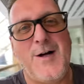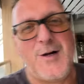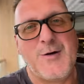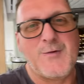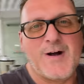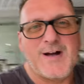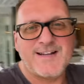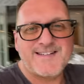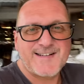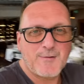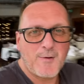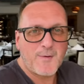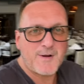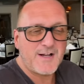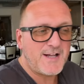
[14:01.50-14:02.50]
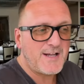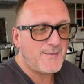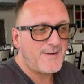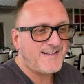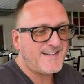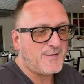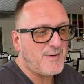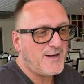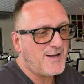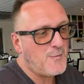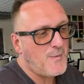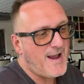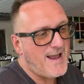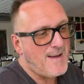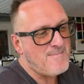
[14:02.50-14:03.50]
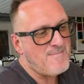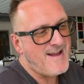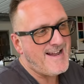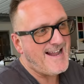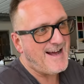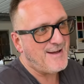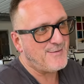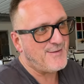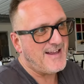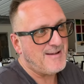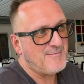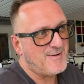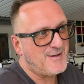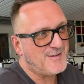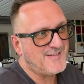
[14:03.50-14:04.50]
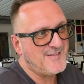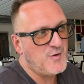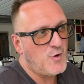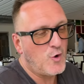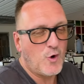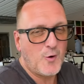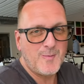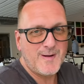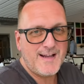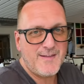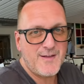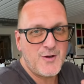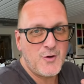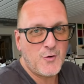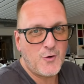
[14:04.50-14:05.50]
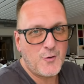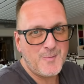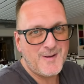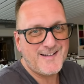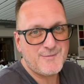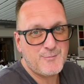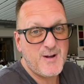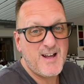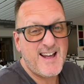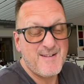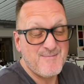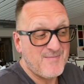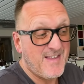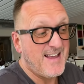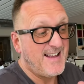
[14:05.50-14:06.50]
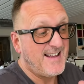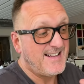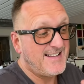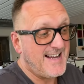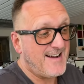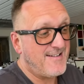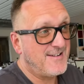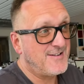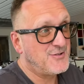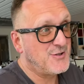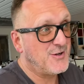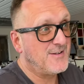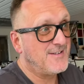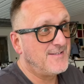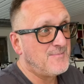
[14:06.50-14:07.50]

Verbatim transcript: Right, so what we're going to do is, we're going to wait a minute I think, because normally the norm is where Darren John...